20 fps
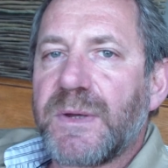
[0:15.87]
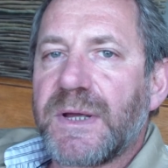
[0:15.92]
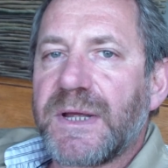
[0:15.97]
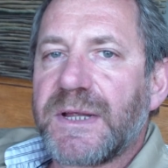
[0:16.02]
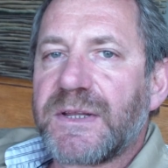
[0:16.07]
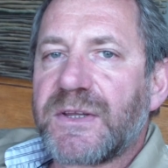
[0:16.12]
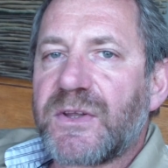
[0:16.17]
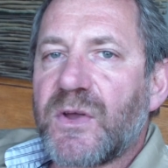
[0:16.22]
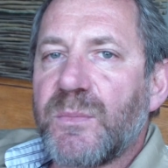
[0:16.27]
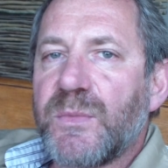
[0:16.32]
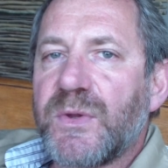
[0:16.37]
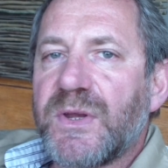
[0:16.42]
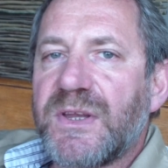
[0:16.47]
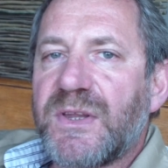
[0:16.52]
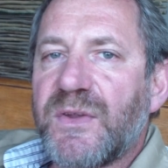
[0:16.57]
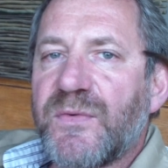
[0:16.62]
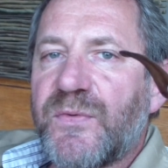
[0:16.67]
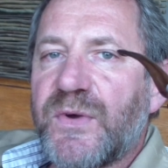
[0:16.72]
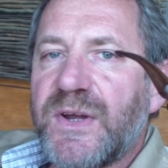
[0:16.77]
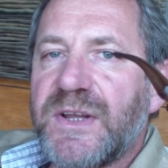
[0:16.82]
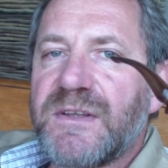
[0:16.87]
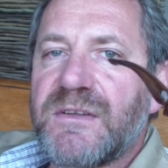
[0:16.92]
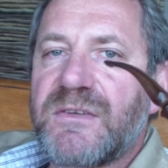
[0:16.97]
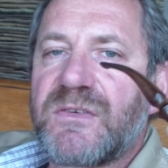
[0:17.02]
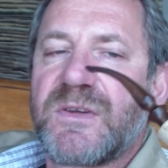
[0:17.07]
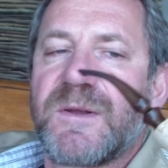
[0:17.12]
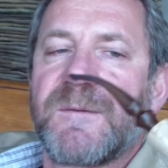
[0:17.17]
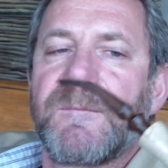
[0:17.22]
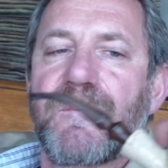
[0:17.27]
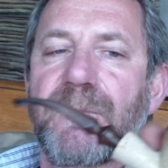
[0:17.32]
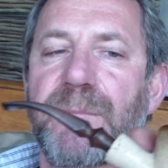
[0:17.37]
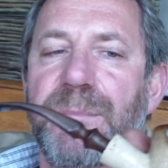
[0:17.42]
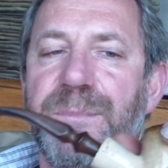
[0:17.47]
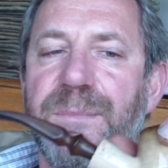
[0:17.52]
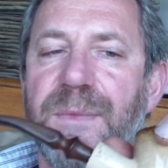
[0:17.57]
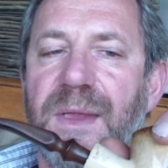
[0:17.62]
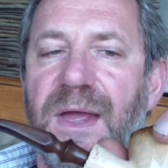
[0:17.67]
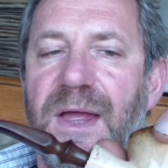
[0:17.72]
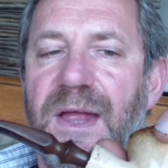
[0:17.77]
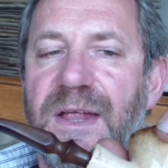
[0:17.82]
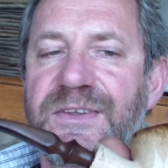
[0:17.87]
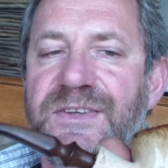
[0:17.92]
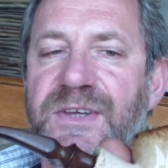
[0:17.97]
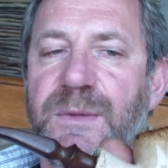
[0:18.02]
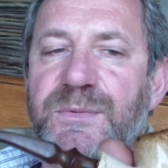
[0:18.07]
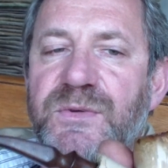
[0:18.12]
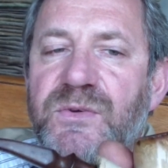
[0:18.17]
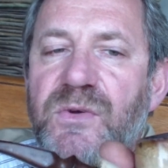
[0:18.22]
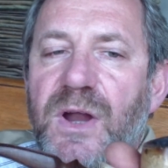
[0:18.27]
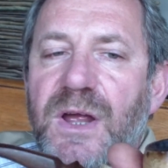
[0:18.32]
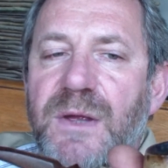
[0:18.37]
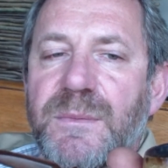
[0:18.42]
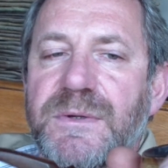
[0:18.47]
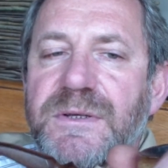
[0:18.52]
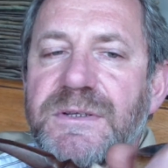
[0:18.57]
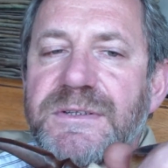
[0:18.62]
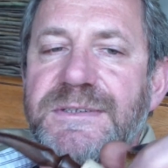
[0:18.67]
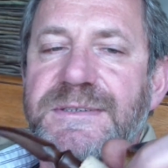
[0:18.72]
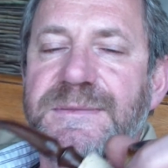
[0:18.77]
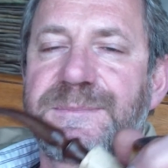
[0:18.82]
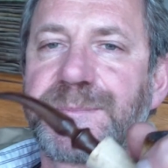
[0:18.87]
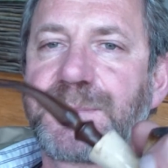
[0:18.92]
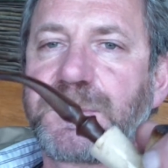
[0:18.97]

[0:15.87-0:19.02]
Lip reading: and community friends and subscribers.